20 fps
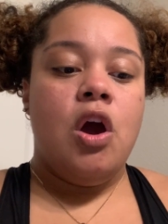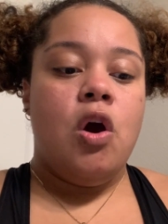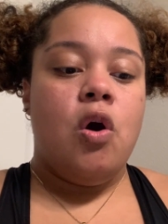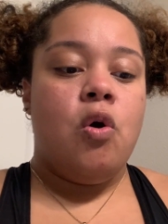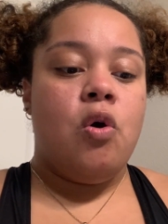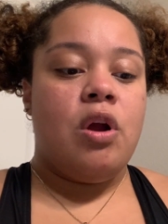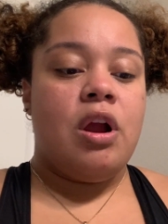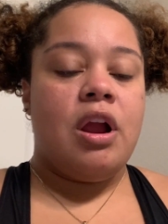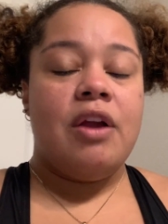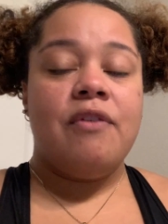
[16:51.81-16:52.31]

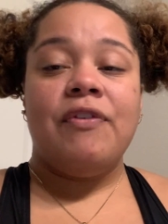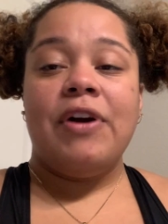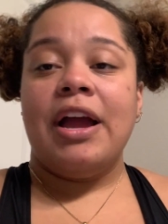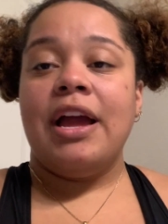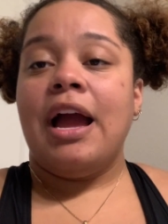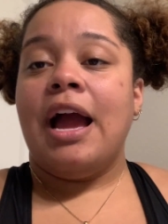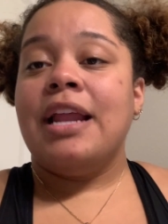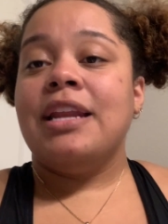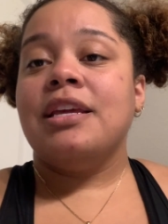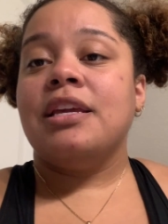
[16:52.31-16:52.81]
Or if
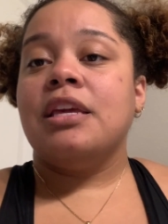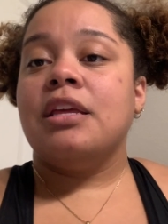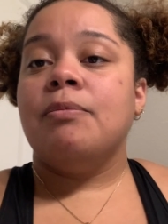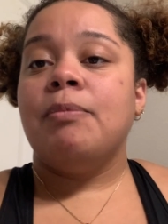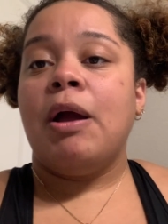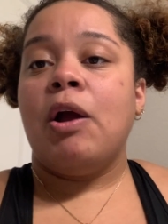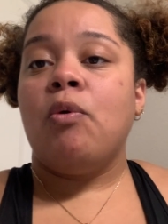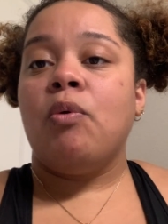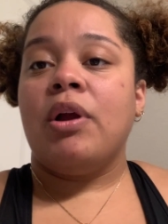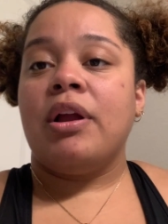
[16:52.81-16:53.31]
I didn't get
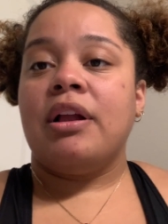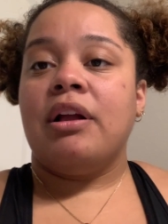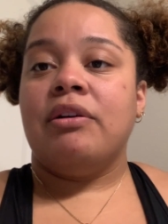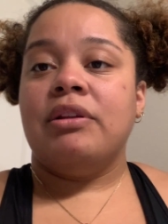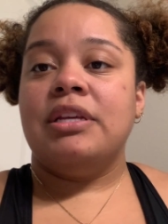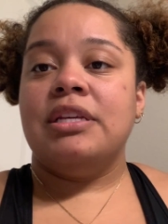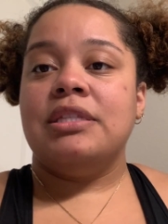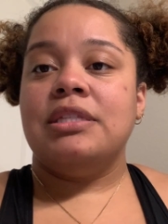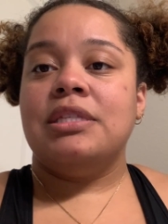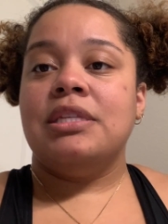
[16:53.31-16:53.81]
my workout
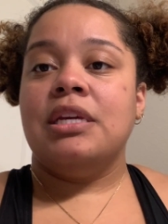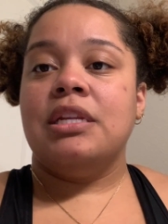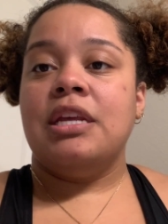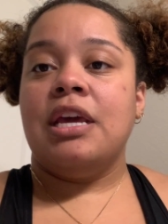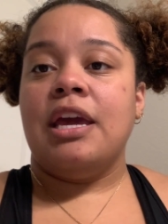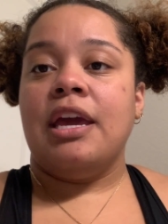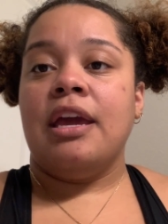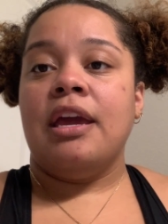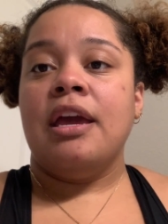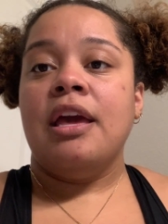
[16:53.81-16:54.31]
in
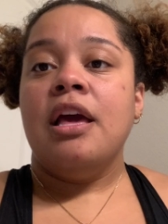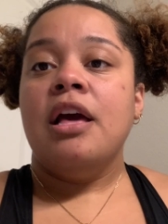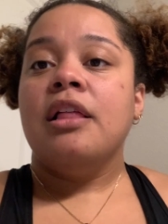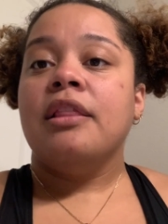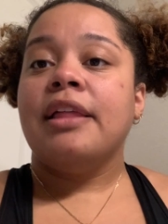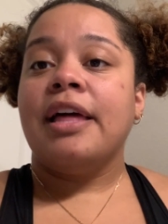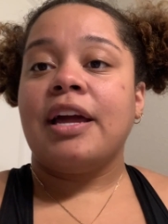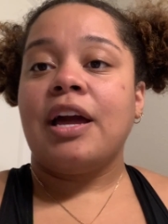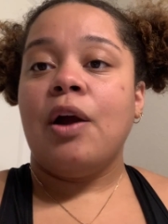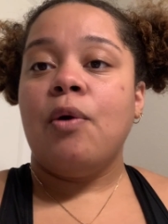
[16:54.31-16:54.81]
today
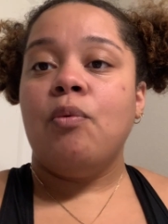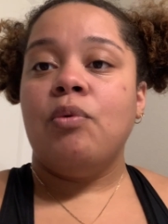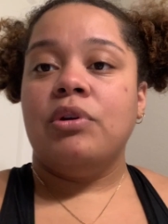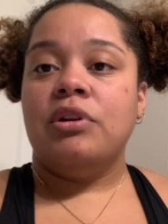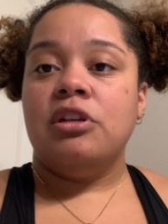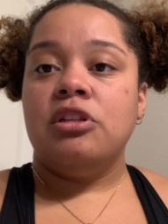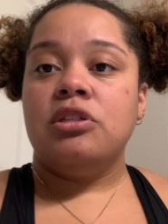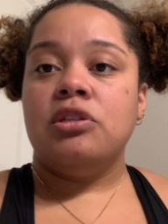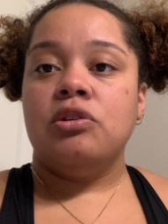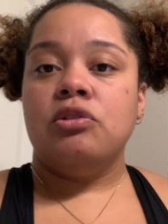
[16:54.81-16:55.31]
like I
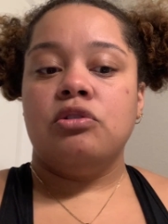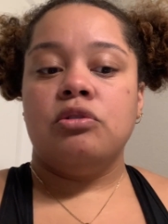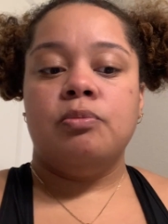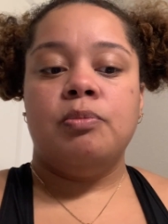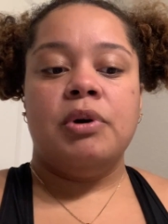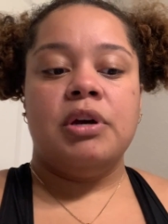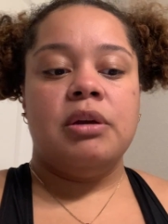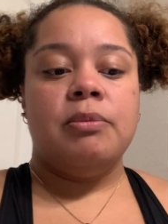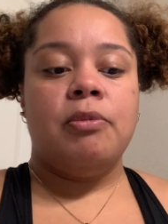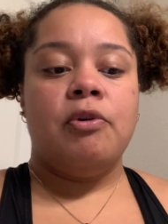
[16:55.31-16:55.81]
wanted to,
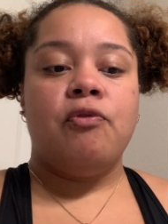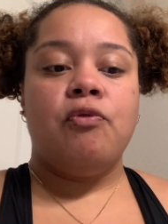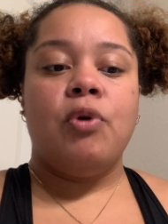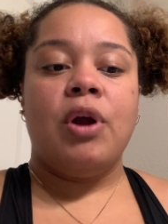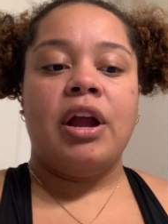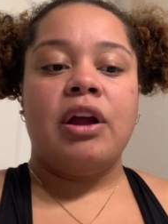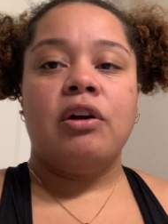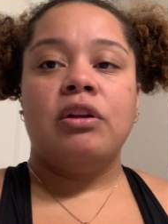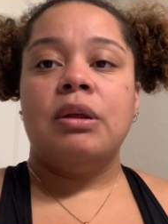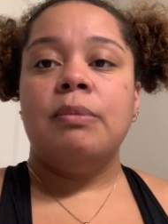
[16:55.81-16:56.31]
but before
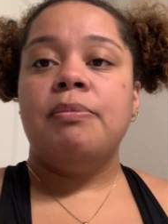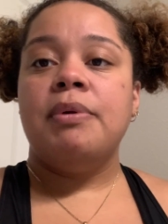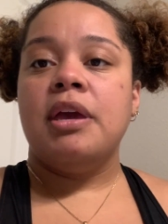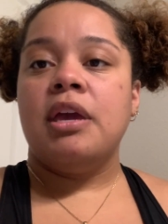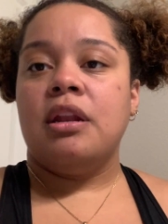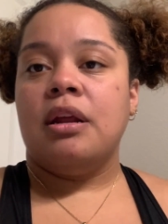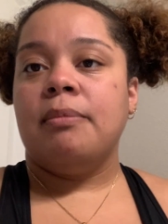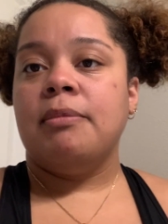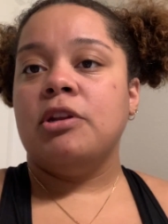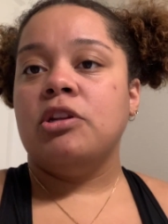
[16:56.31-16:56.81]
I go to
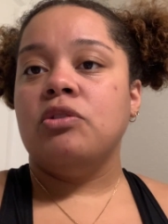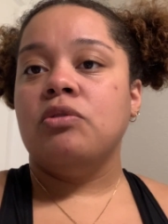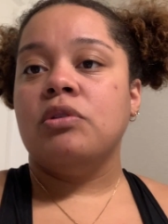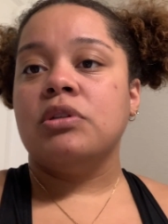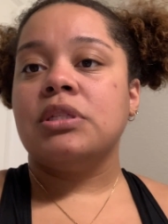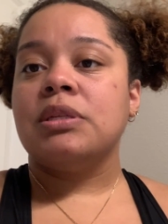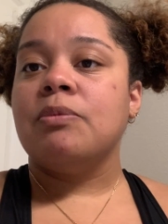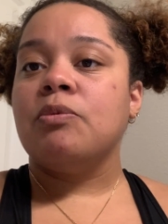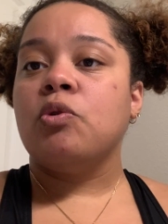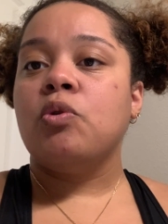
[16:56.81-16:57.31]
bed, I'm gonna do
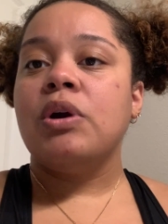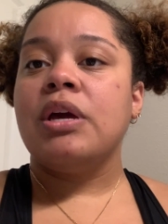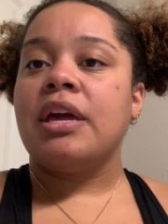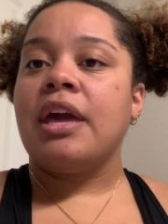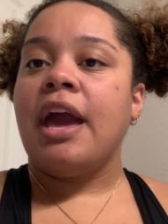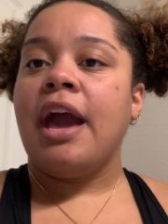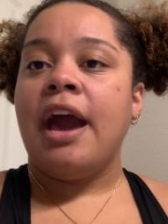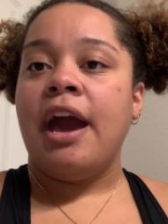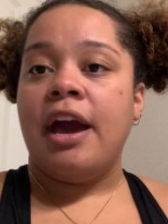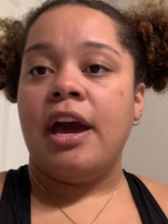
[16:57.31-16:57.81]
some quick
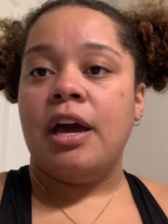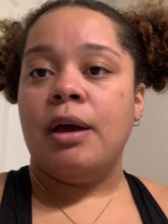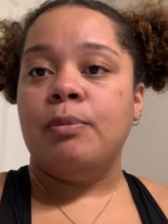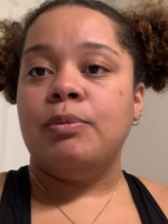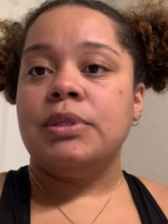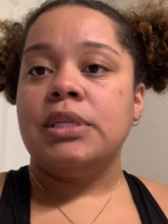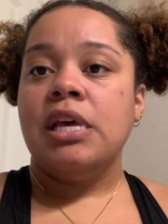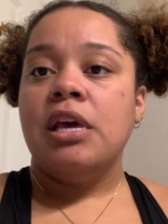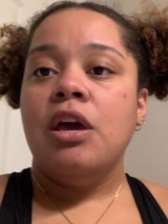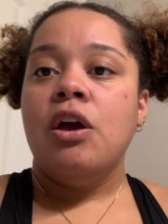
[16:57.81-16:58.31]

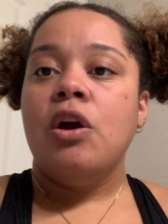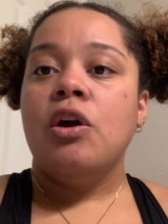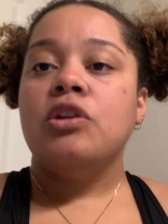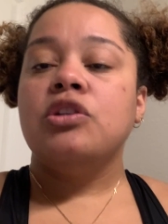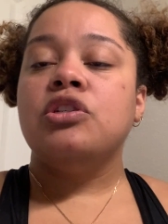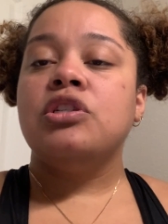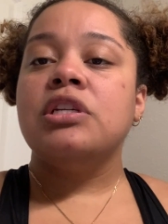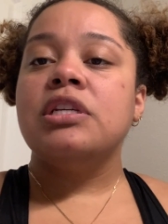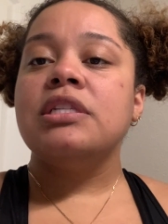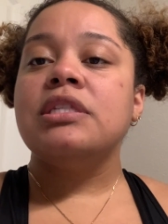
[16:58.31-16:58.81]
abs.
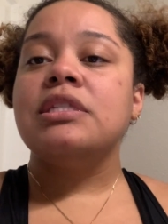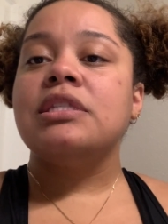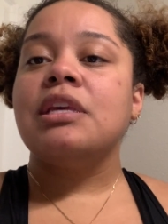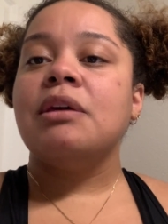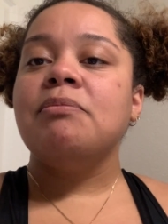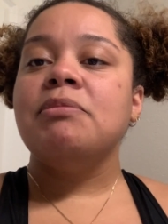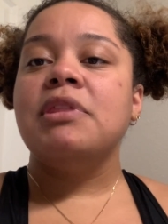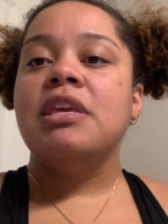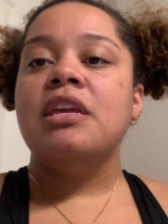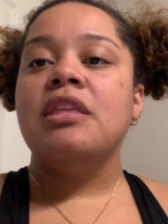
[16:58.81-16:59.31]
Just
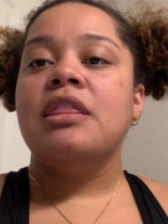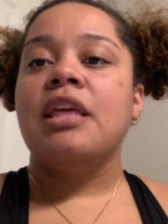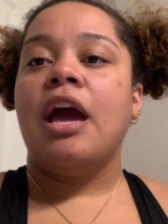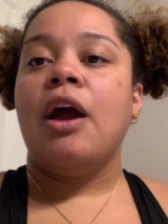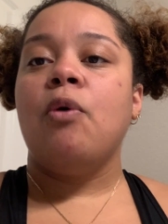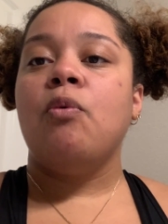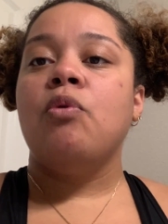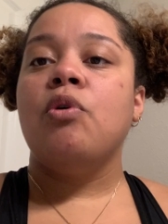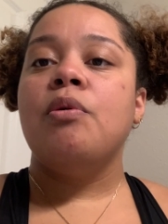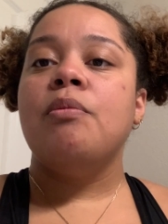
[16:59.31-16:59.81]
something
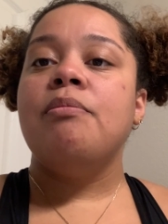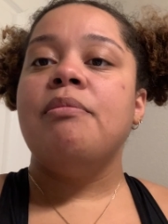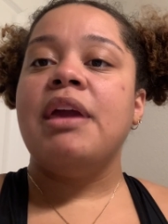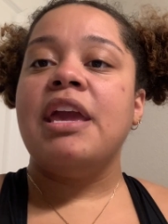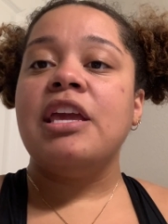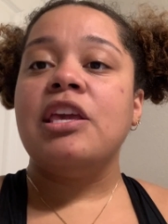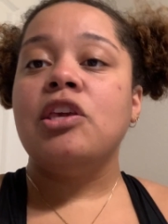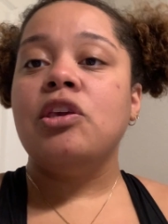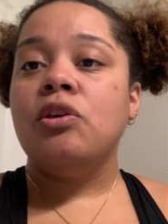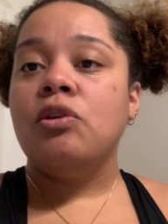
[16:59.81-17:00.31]
that will
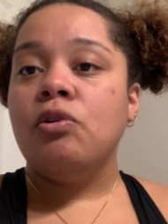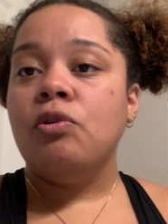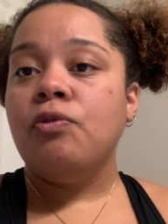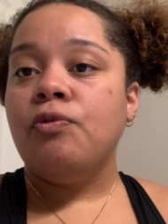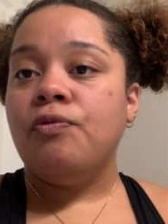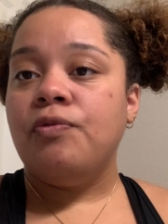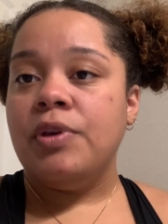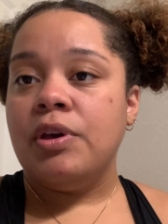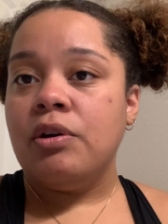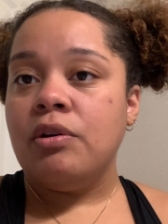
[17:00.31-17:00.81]
make you
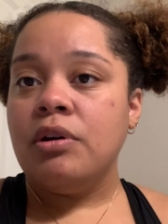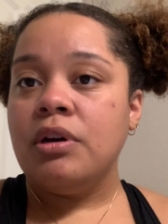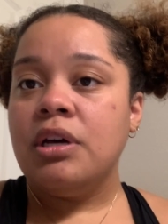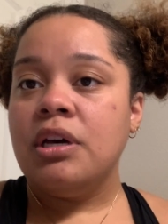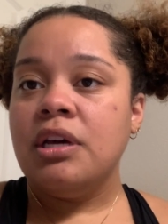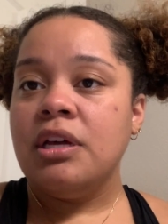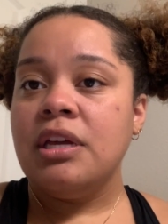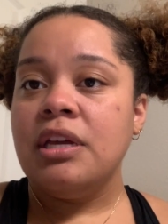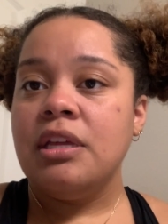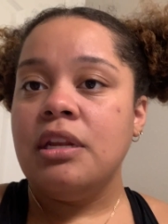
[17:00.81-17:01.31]
feel
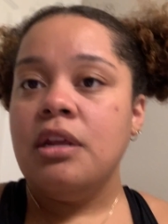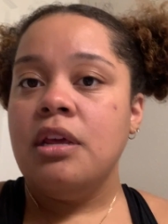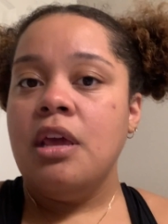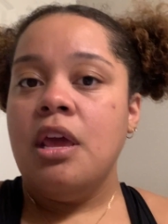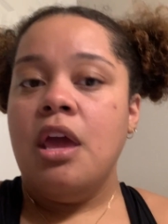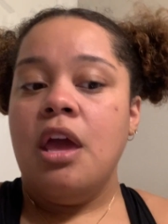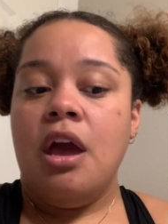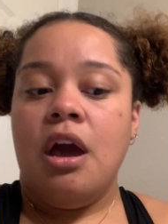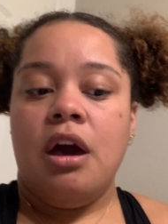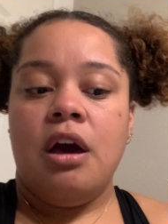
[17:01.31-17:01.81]
good,
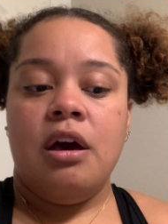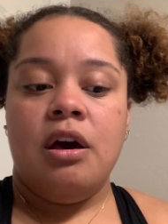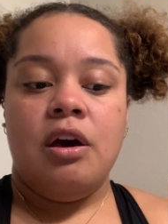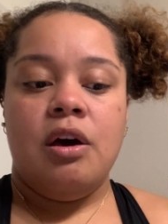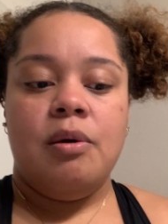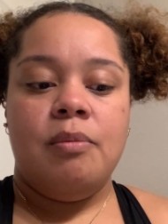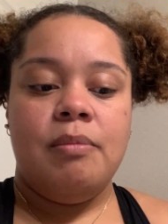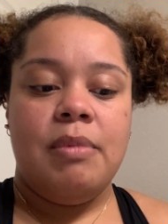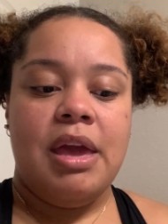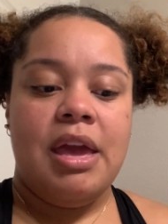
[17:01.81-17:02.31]

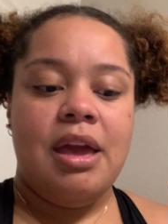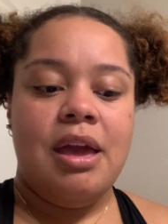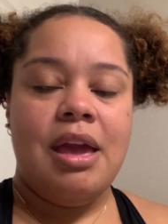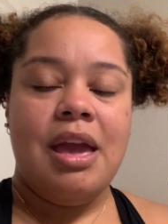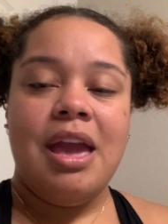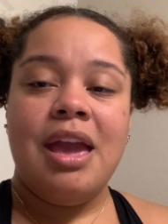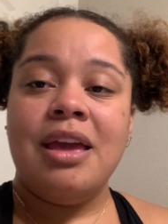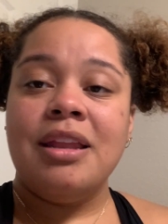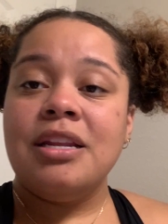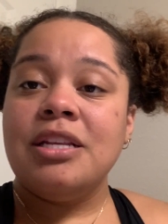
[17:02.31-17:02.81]
and
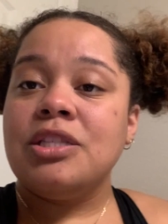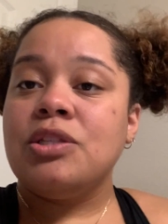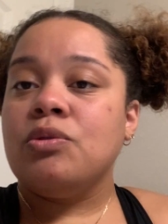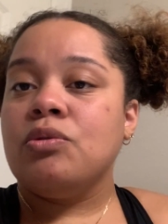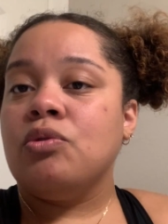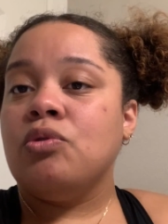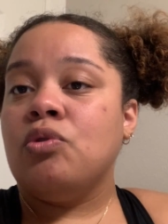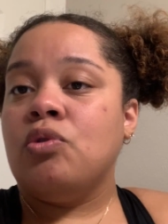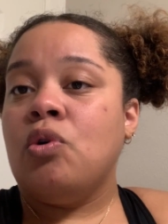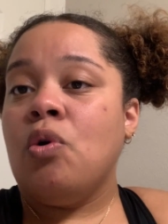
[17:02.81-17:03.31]
it's
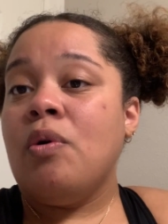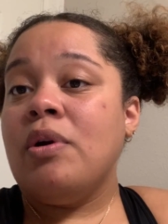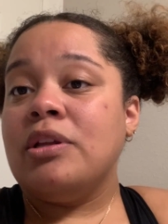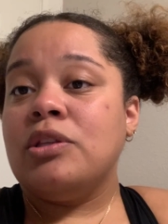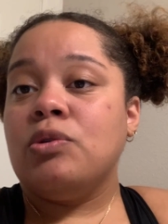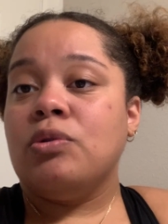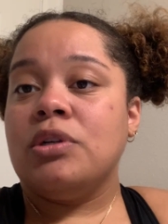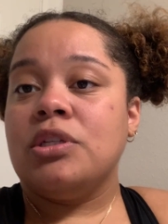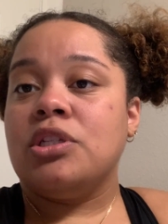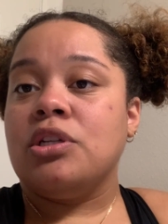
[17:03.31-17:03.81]
going
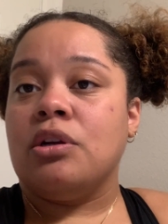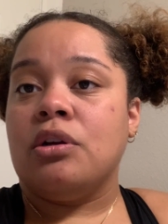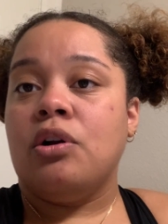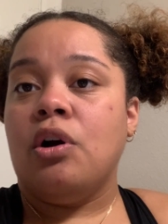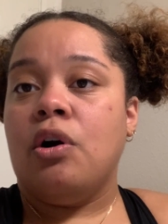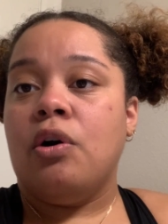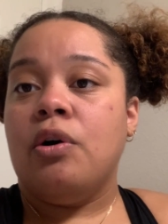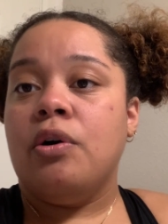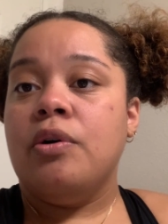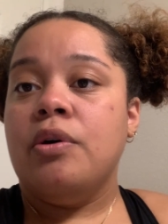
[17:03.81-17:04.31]
towards your
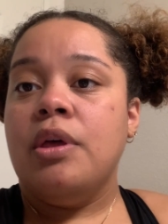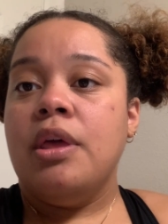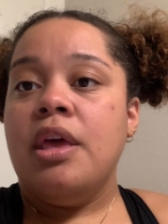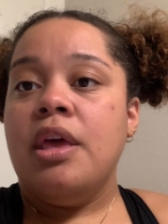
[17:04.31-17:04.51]
goal.